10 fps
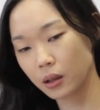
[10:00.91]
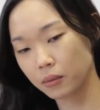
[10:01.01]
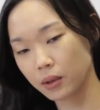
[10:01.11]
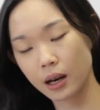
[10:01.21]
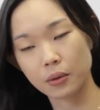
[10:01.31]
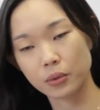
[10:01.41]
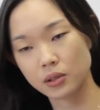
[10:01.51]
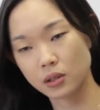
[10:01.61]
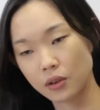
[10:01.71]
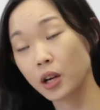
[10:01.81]
that I
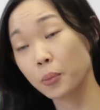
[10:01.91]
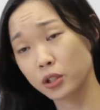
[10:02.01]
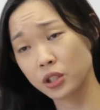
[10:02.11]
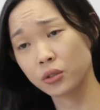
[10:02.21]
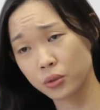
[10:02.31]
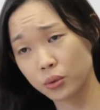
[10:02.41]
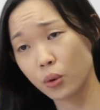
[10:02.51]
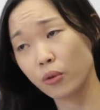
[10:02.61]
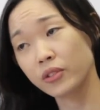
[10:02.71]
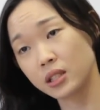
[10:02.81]
was an opportunity to do
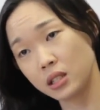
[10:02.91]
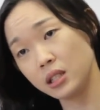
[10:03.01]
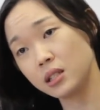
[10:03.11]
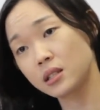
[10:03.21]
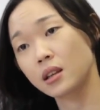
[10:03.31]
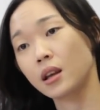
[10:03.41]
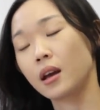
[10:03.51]
overseas